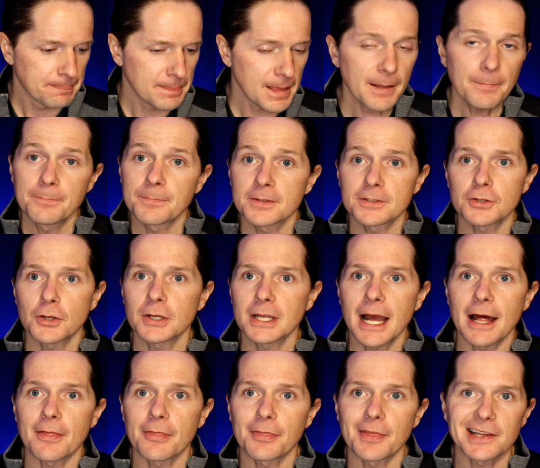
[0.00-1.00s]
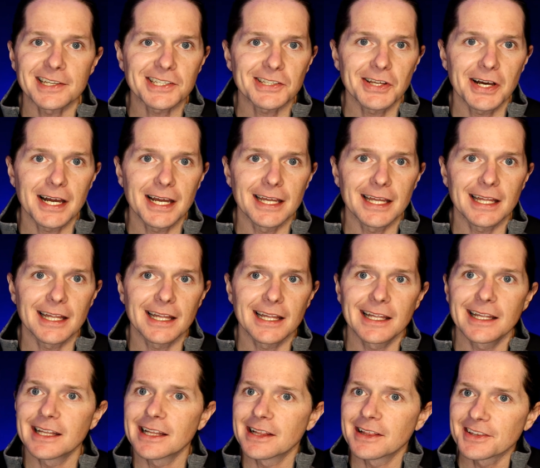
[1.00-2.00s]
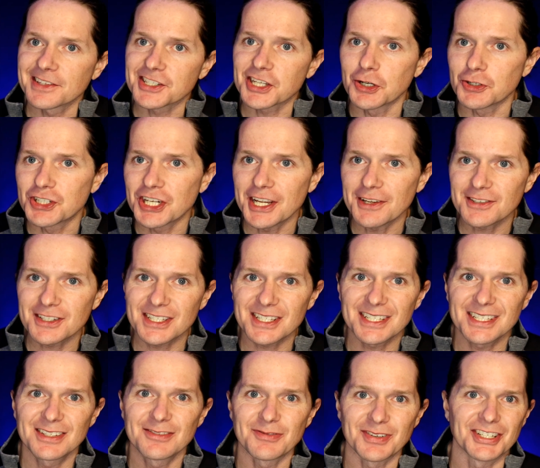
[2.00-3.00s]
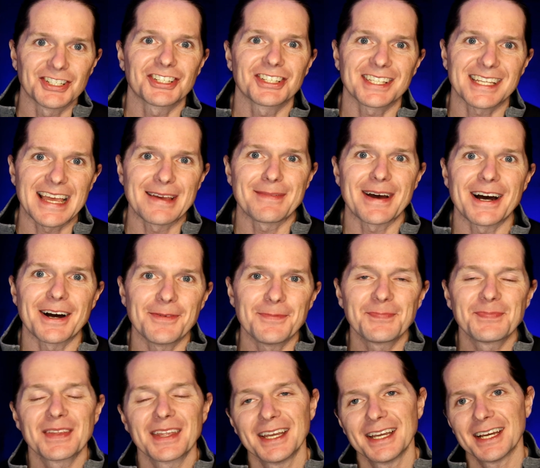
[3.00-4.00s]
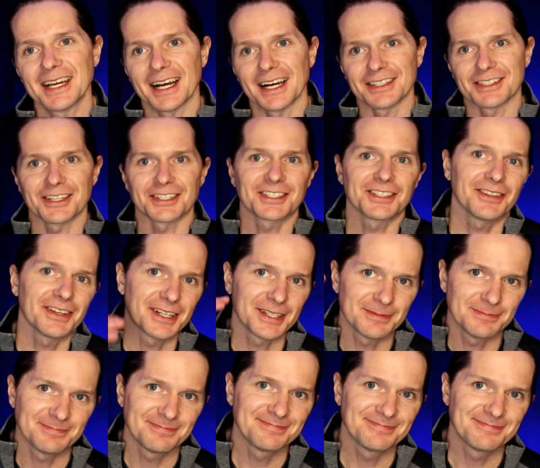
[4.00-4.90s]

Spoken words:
that's all I got. Thanks a lot. Let's go Chiefs. Finish this game out. I'll talk to you later.